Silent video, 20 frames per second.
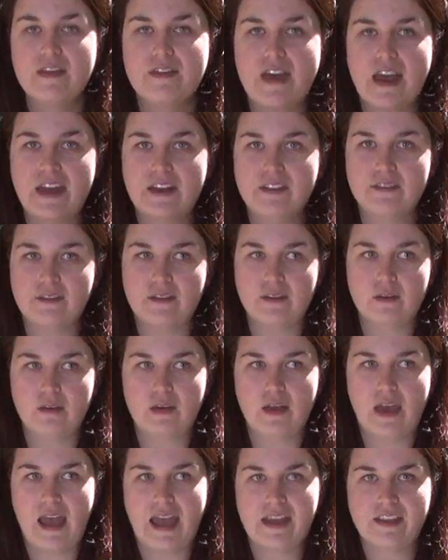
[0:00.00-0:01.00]
That is
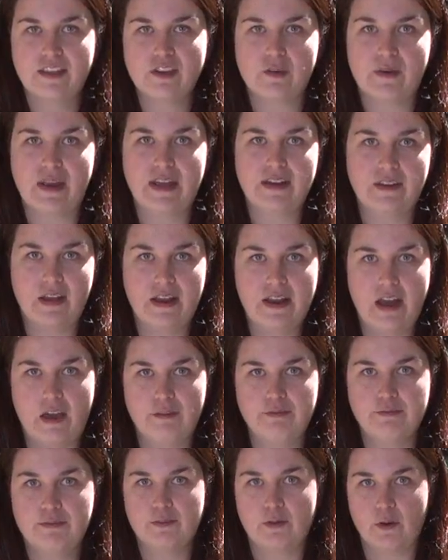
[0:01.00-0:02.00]
accurate
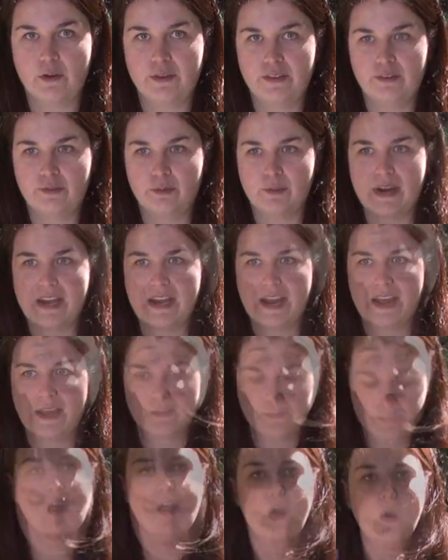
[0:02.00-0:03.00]
enough for this reading.
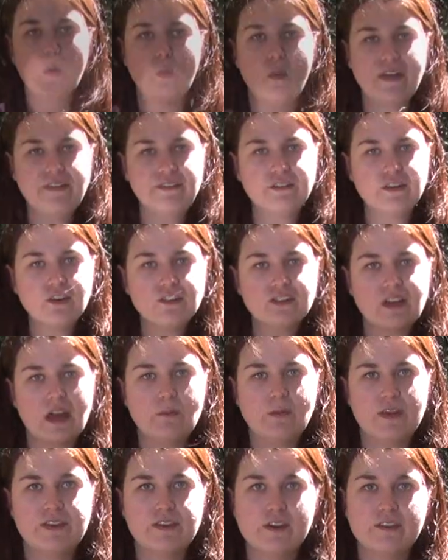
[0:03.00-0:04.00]
Once you're
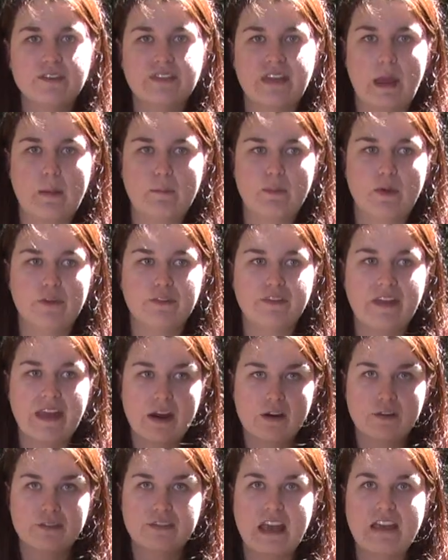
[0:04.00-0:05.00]
done with your samples,
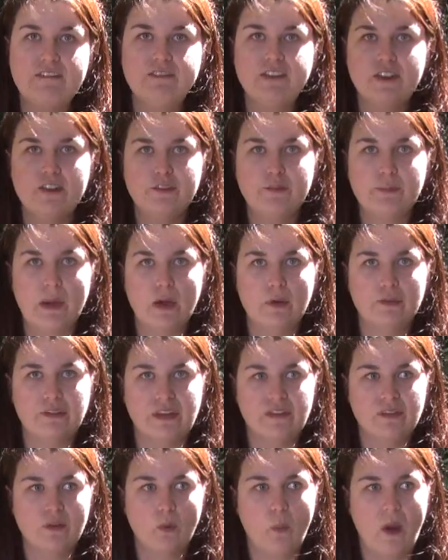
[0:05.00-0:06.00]
they are safe to dispose
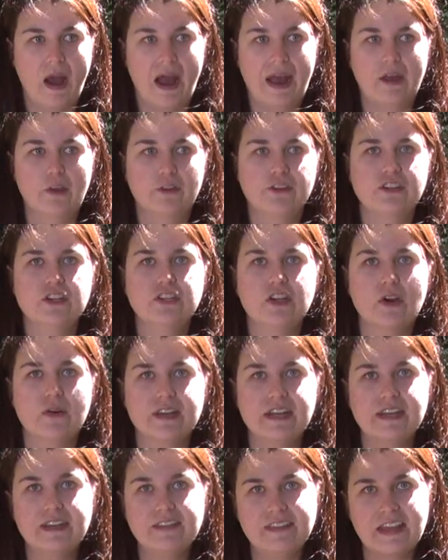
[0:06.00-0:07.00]
in the wild. You don't
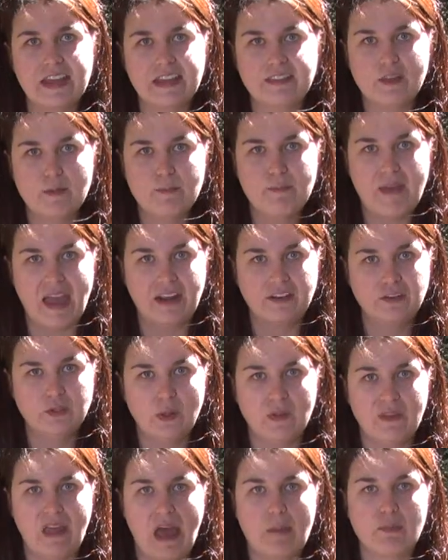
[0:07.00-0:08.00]
need to take them back
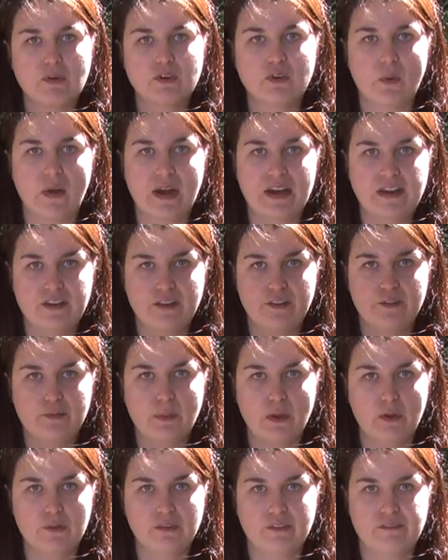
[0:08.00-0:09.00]
to a laboratory to
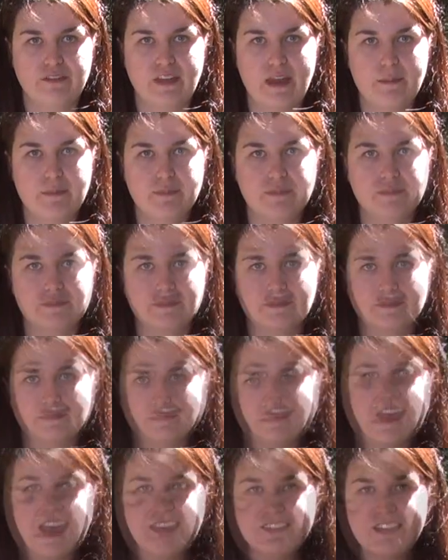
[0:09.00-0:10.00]
dispose of them.
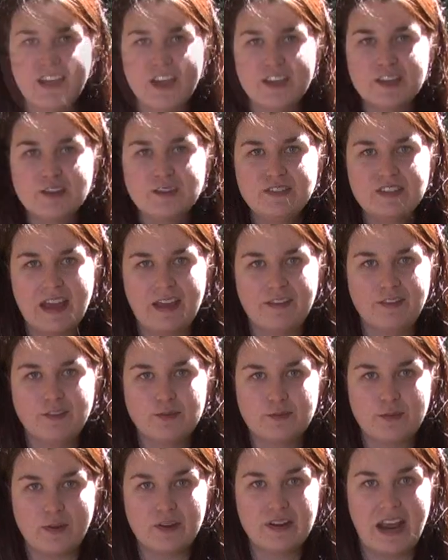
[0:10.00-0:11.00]
That's how you
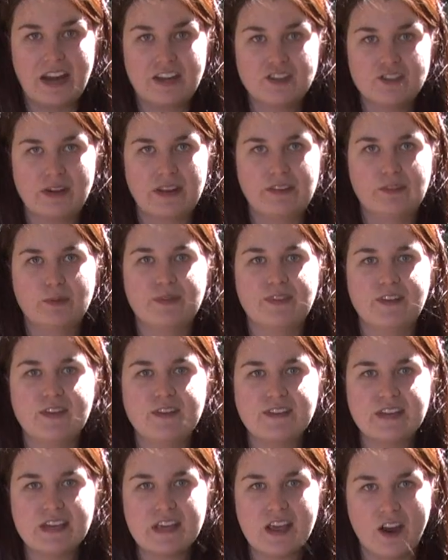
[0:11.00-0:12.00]
test for nitrates with the
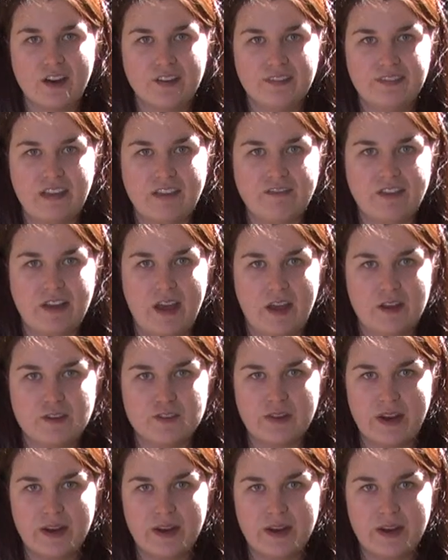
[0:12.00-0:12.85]
DR700.